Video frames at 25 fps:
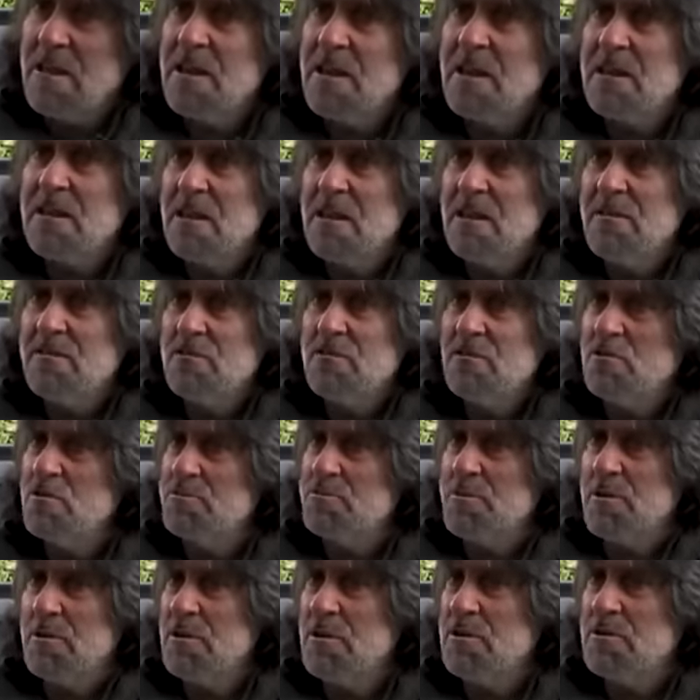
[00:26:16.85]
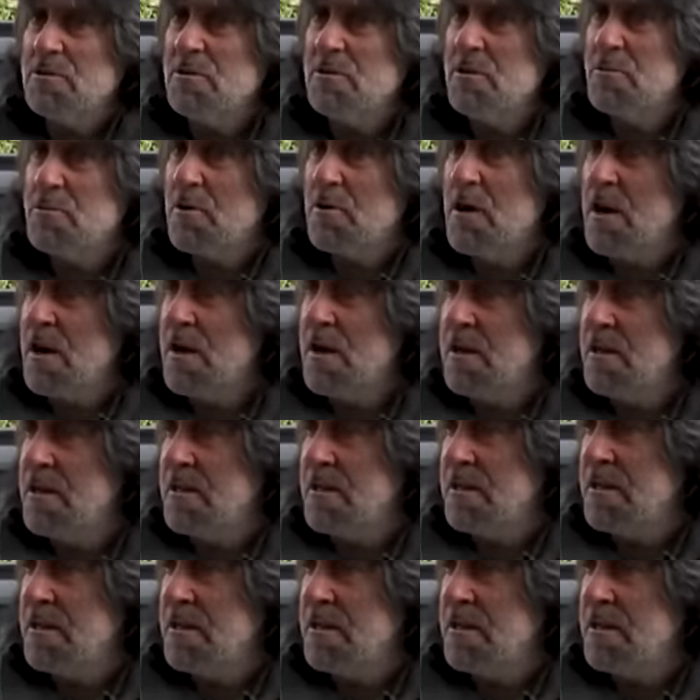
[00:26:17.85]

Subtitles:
Many young people move away.